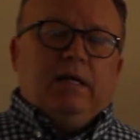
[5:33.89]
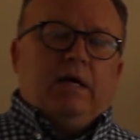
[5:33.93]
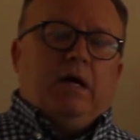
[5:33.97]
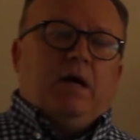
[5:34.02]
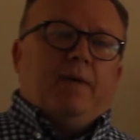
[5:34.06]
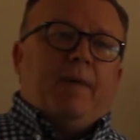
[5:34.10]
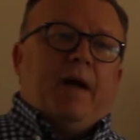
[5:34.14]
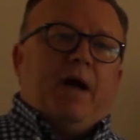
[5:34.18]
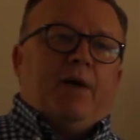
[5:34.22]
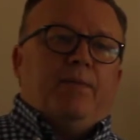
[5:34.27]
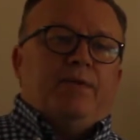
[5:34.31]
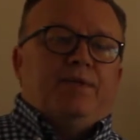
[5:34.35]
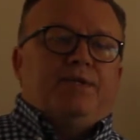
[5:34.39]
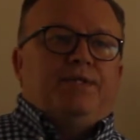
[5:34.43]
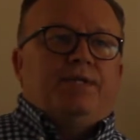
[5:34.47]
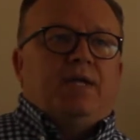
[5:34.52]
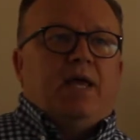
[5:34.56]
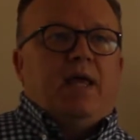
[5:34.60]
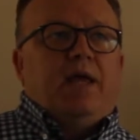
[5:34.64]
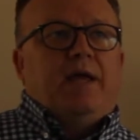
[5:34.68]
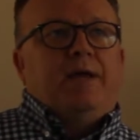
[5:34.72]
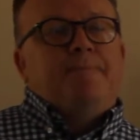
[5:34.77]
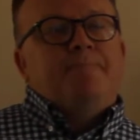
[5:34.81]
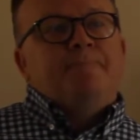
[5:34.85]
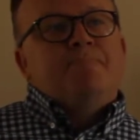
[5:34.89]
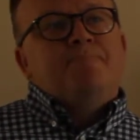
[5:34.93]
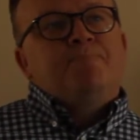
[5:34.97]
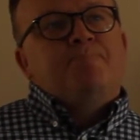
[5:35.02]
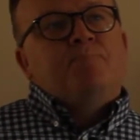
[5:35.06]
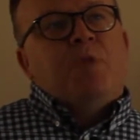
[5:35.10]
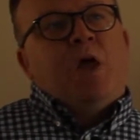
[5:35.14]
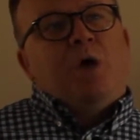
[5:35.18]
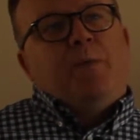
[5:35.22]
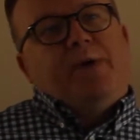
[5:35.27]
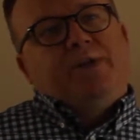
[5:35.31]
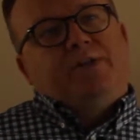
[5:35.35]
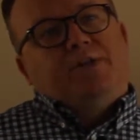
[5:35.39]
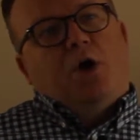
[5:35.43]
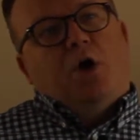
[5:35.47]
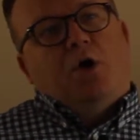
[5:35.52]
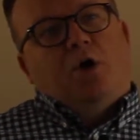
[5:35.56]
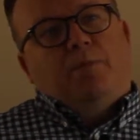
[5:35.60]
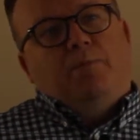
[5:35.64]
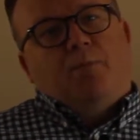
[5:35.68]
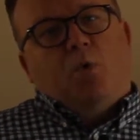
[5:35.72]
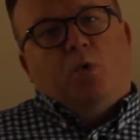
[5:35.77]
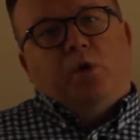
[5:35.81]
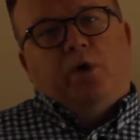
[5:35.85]
I would say, and we
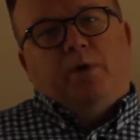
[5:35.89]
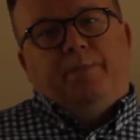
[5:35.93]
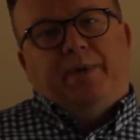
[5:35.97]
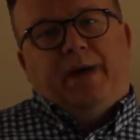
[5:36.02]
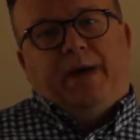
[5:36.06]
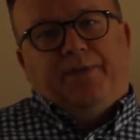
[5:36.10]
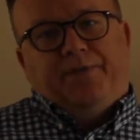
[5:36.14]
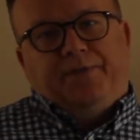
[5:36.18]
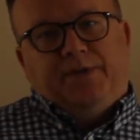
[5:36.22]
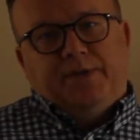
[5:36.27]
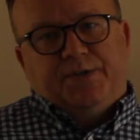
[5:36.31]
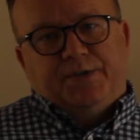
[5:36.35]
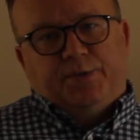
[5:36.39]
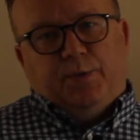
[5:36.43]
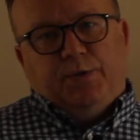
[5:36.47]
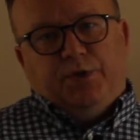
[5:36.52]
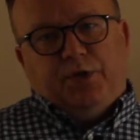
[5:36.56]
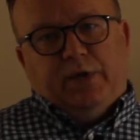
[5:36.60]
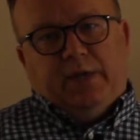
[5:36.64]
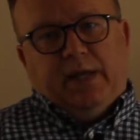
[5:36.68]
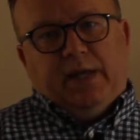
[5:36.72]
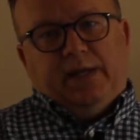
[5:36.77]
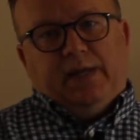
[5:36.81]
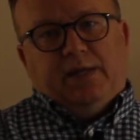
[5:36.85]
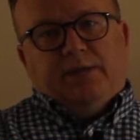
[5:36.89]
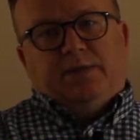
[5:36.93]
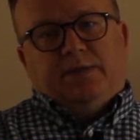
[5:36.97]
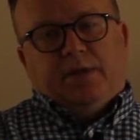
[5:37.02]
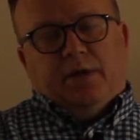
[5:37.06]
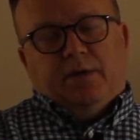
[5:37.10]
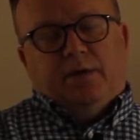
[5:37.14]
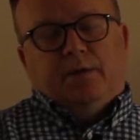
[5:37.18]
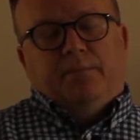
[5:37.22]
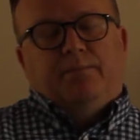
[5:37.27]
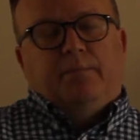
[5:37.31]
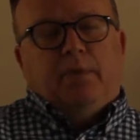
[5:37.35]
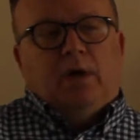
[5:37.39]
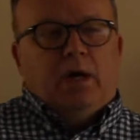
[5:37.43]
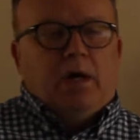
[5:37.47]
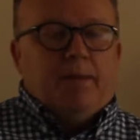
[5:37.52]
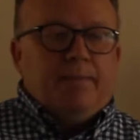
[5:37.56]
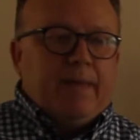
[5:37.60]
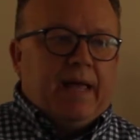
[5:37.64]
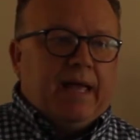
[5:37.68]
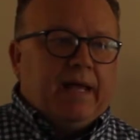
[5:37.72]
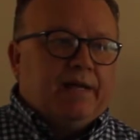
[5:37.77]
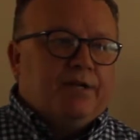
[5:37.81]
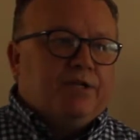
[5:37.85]
talk more about this when you get into
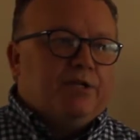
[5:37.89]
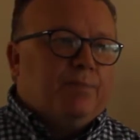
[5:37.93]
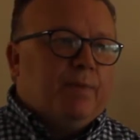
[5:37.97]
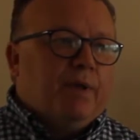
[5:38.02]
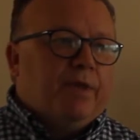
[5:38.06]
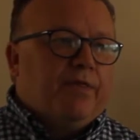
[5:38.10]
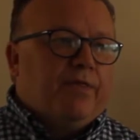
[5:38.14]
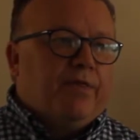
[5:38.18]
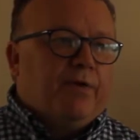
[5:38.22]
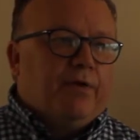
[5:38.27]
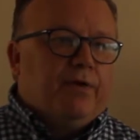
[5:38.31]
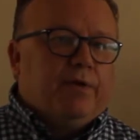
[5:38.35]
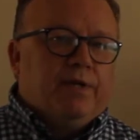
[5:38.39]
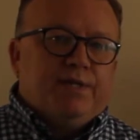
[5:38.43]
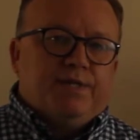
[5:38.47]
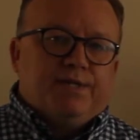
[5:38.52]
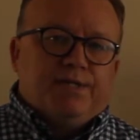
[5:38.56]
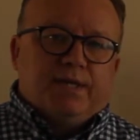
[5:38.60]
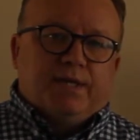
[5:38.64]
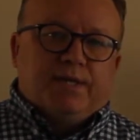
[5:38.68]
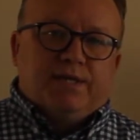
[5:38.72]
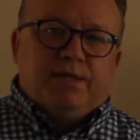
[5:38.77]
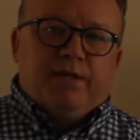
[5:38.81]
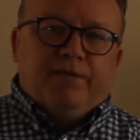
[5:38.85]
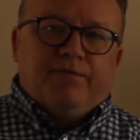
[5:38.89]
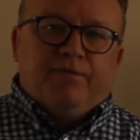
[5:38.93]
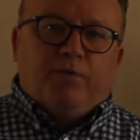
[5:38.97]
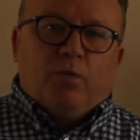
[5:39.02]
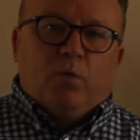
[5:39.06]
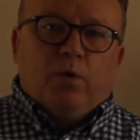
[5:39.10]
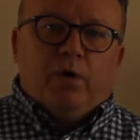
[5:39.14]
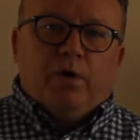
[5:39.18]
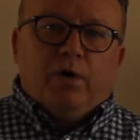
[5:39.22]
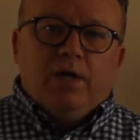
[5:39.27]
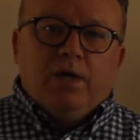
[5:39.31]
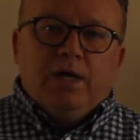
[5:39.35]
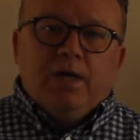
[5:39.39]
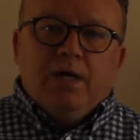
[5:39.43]
Management 3064,